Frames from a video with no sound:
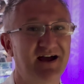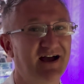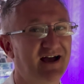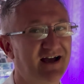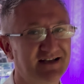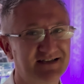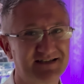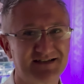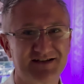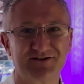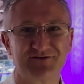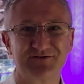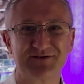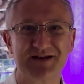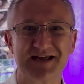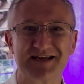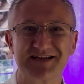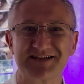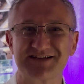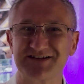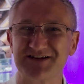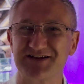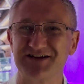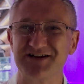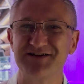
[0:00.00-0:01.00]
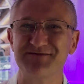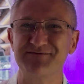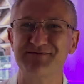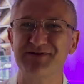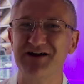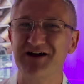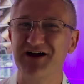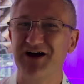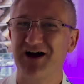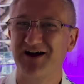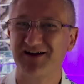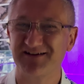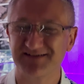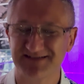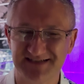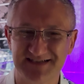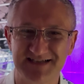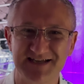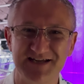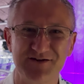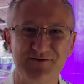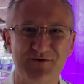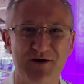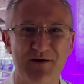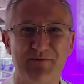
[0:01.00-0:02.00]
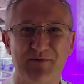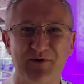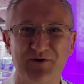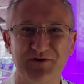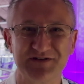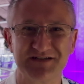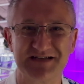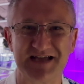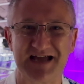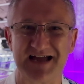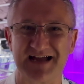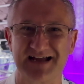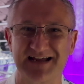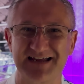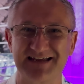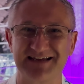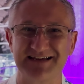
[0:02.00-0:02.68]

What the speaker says: Until next time, I'll see you up on deck.